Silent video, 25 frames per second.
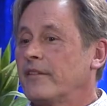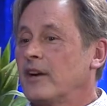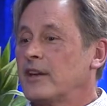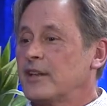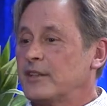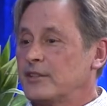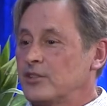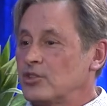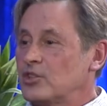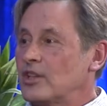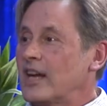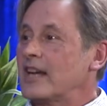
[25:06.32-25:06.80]

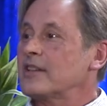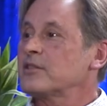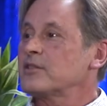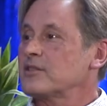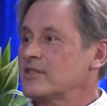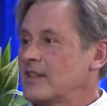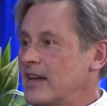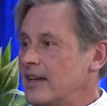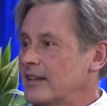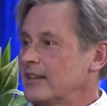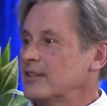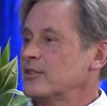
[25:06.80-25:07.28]
only just
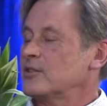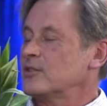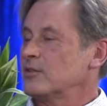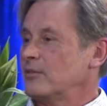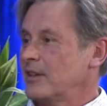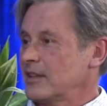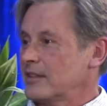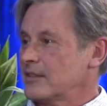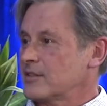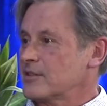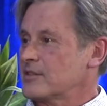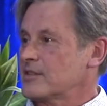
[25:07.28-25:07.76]
starting to
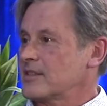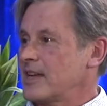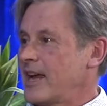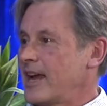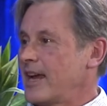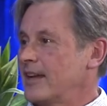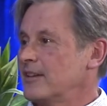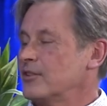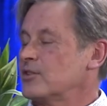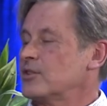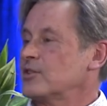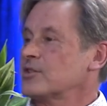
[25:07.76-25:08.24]

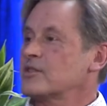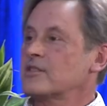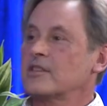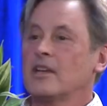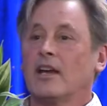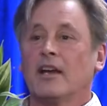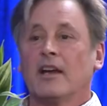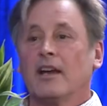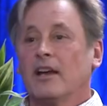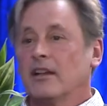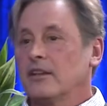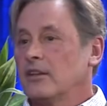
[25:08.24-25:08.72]
understand yeah, just
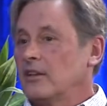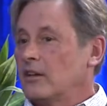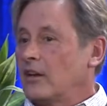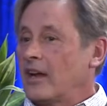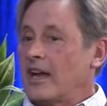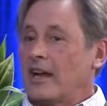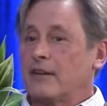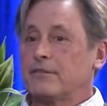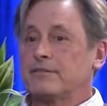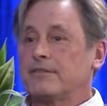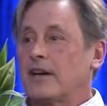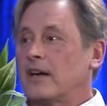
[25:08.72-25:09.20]
right. you know
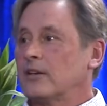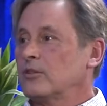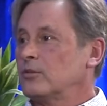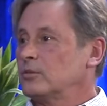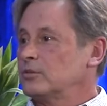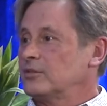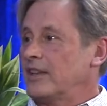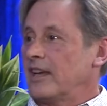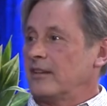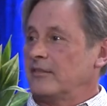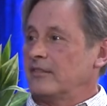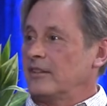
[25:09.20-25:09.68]
how fungal
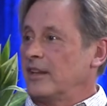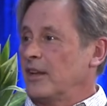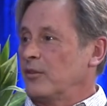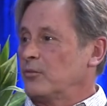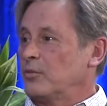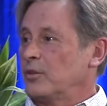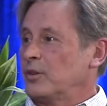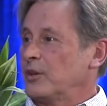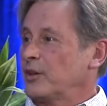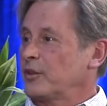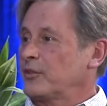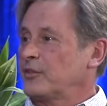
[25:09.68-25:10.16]
net
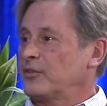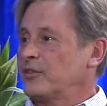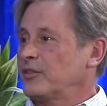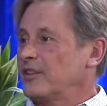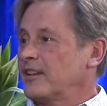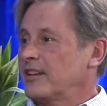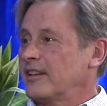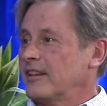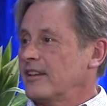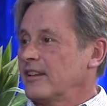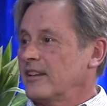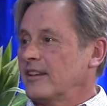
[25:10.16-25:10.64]
networks
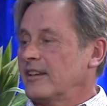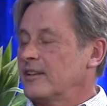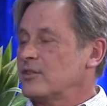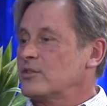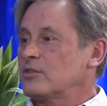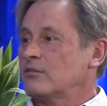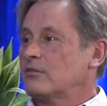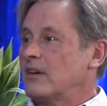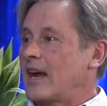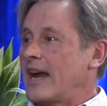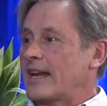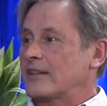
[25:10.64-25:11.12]
mm.
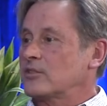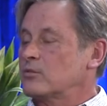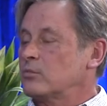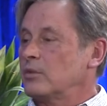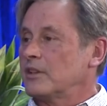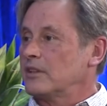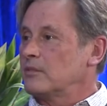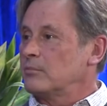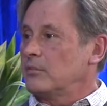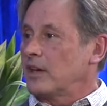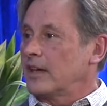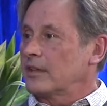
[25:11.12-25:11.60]
interact mm.
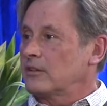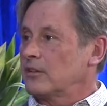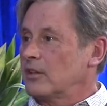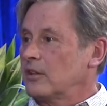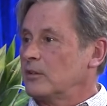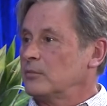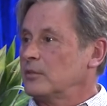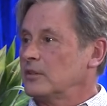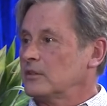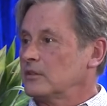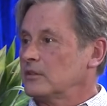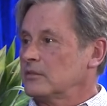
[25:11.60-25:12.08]
with
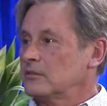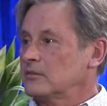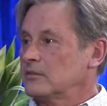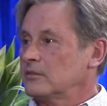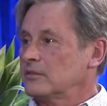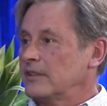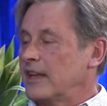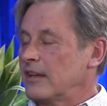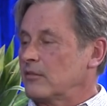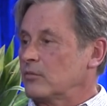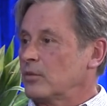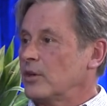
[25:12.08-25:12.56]
microbial
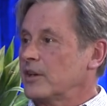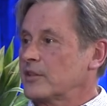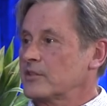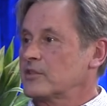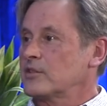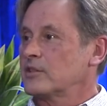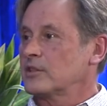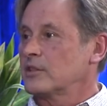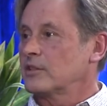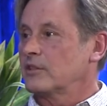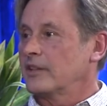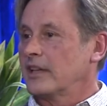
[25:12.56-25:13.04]
networks
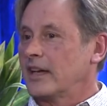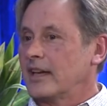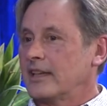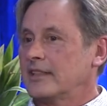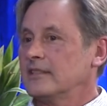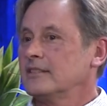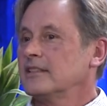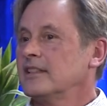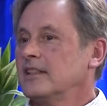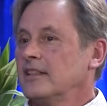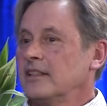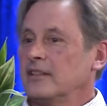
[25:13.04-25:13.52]
to create
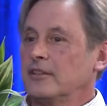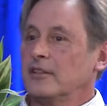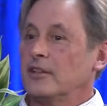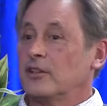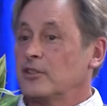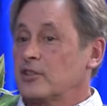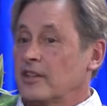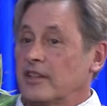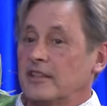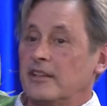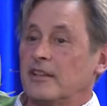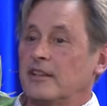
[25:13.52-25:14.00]
you know
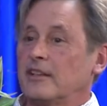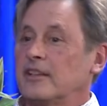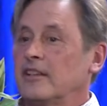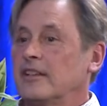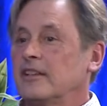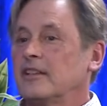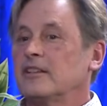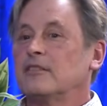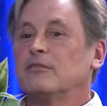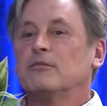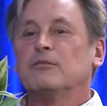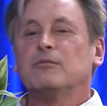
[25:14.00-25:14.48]
in a, in
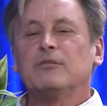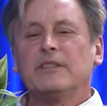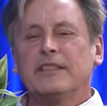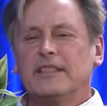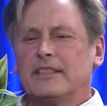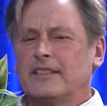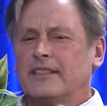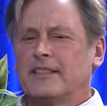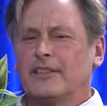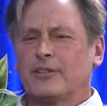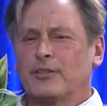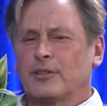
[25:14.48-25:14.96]
a
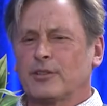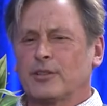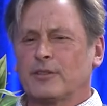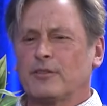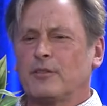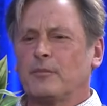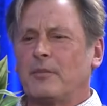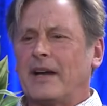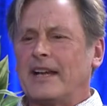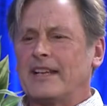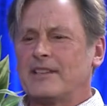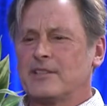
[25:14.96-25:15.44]
really sort of
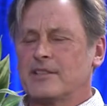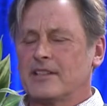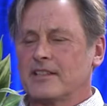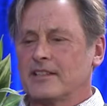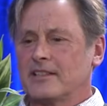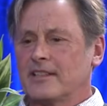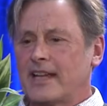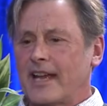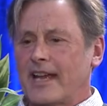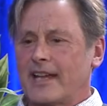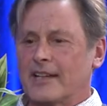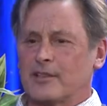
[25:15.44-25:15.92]
amazing
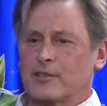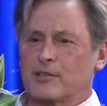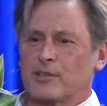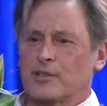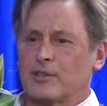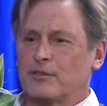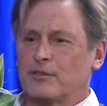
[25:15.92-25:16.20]
dance. They